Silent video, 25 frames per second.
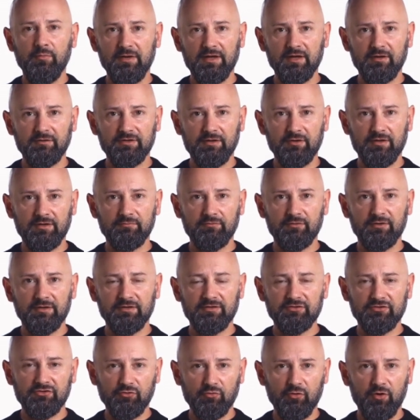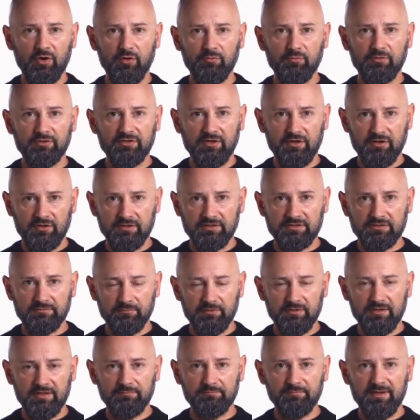without delivering strong returns
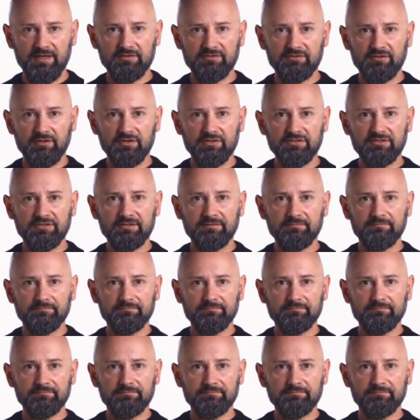for the investors.